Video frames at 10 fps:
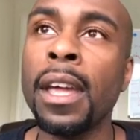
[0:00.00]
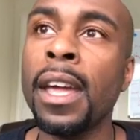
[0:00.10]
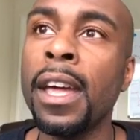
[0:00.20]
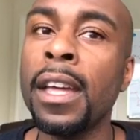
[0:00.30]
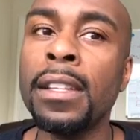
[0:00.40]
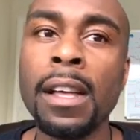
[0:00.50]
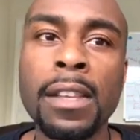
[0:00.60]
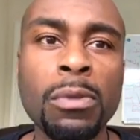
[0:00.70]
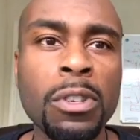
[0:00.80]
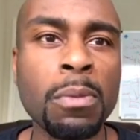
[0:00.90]
And I uh,
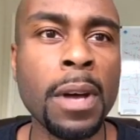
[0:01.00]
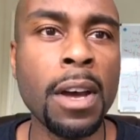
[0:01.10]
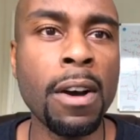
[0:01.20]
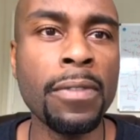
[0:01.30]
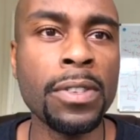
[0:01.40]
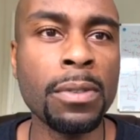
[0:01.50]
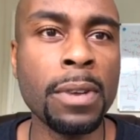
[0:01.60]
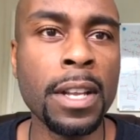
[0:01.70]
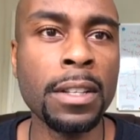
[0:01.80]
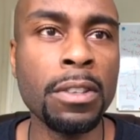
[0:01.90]
switched my office
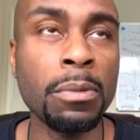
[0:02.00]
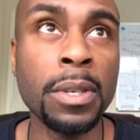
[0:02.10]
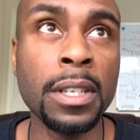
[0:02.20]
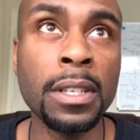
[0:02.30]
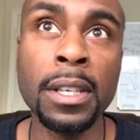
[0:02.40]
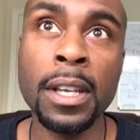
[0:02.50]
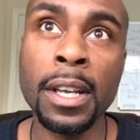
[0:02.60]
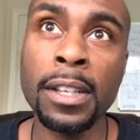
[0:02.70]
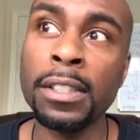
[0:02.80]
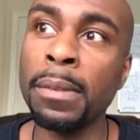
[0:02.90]
around a little bit.
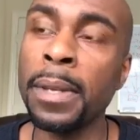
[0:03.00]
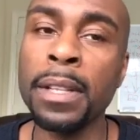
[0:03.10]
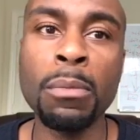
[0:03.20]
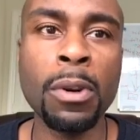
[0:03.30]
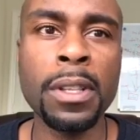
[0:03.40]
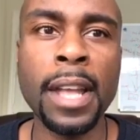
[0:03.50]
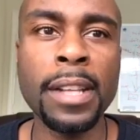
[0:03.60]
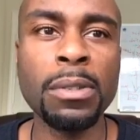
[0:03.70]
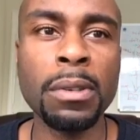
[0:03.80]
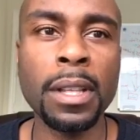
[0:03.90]
Actually, I'm getting more
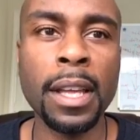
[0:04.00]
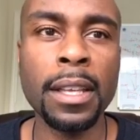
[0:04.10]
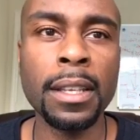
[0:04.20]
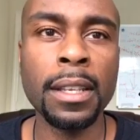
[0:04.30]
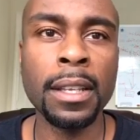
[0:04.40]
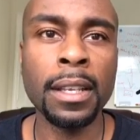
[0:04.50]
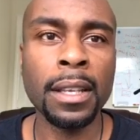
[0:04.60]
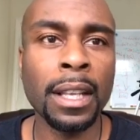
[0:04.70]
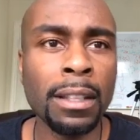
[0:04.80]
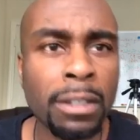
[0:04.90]
natural light.
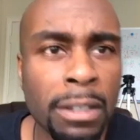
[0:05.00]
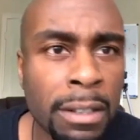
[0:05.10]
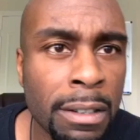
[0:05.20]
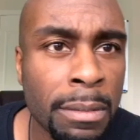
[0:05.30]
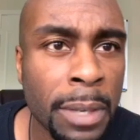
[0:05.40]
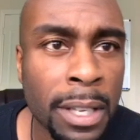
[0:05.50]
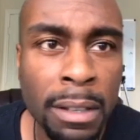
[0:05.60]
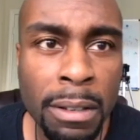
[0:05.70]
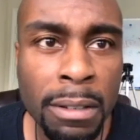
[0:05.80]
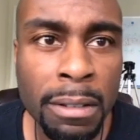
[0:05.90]
I look good, man. I
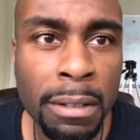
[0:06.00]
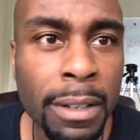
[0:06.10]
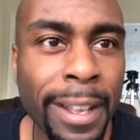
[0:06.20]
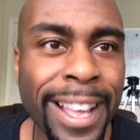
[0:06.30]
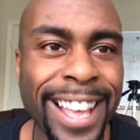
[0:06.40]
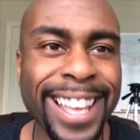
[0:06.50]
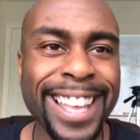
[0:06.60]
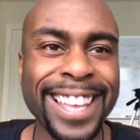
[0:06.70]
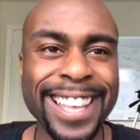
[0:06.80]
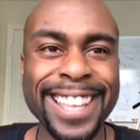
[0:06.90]
look
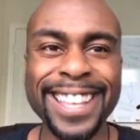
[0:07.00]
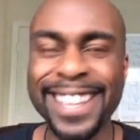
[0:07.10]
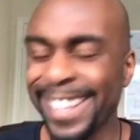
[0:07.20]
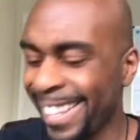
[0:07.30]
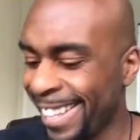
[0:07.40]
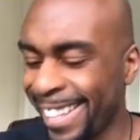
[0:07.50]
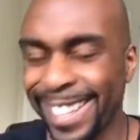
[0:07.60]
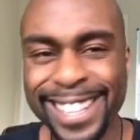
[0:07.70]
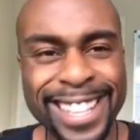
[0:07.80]
good.